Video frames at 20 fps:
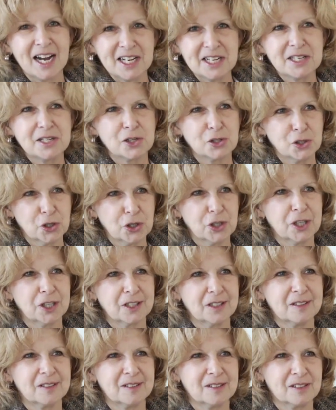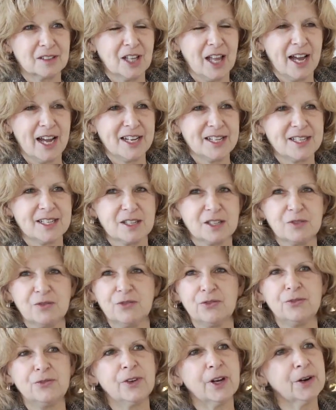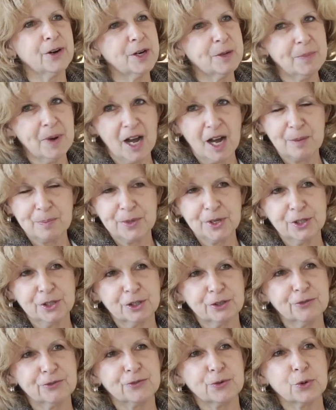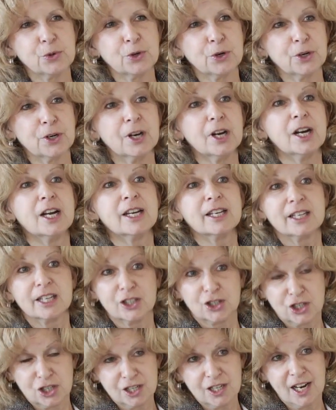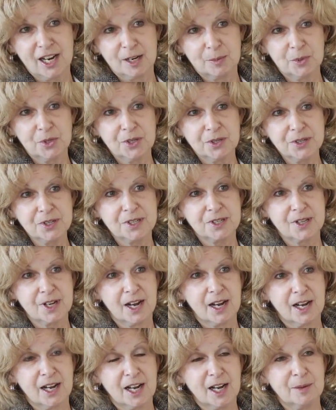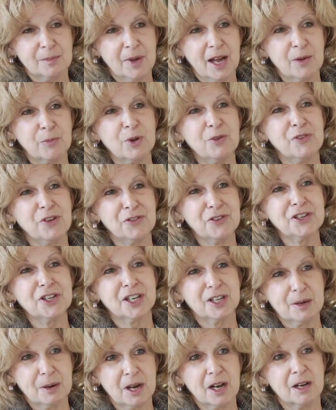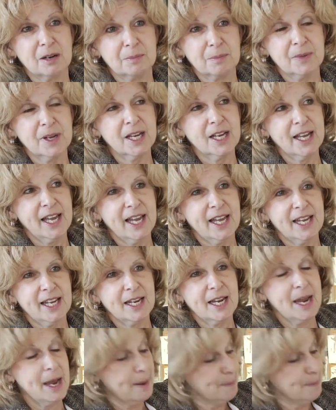ice looking glass. It's very popular for kitchen tables. Um, and we've even done a, a, a